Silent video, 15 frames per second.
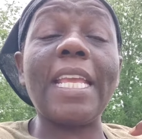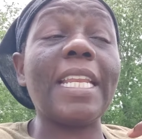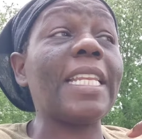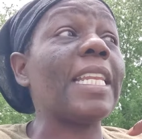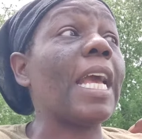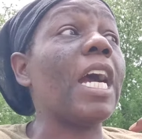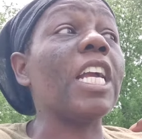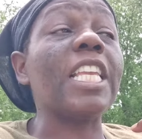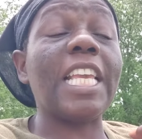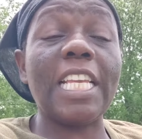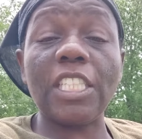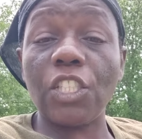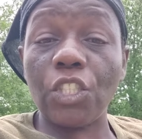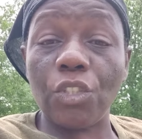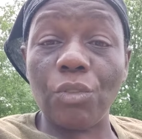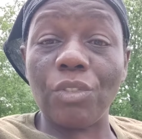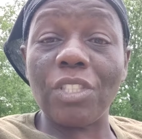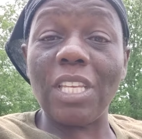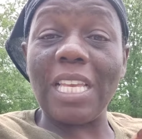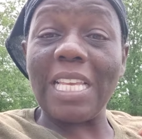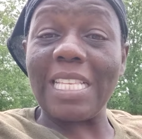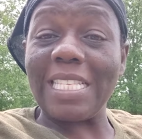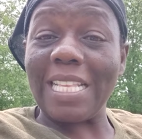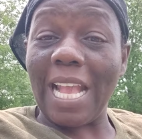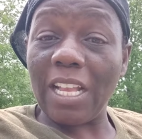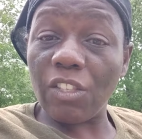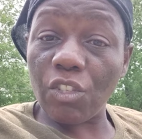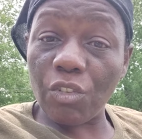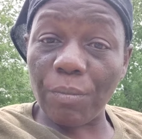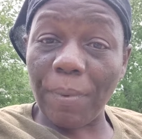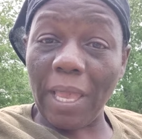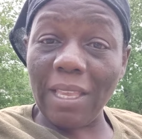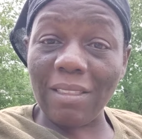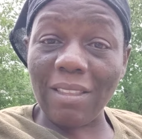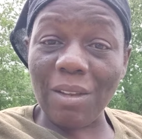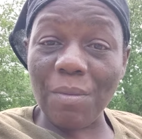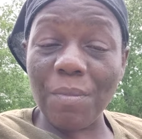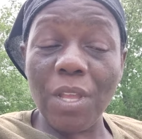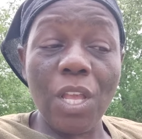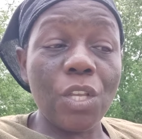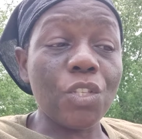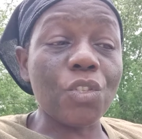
and against you to exacerbate them